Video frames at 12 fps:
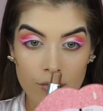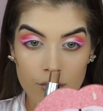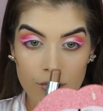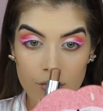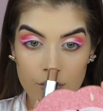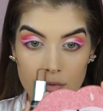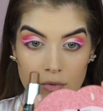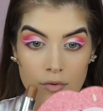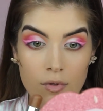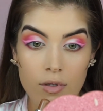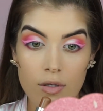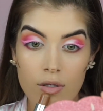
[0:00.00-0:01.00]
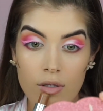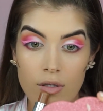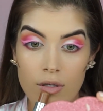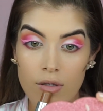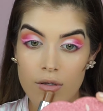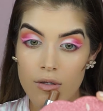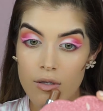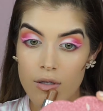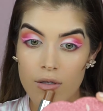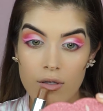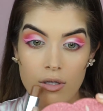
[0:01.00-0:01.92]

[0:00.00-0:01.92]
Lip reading: foundation sticks, but I don't really